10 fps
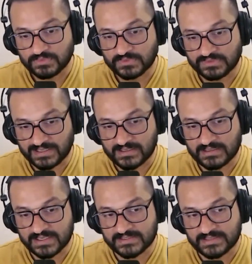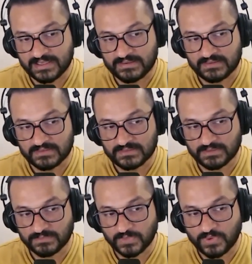recognize that
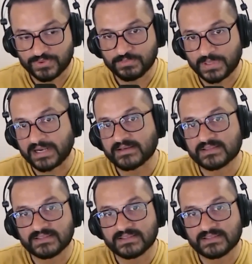the more you practice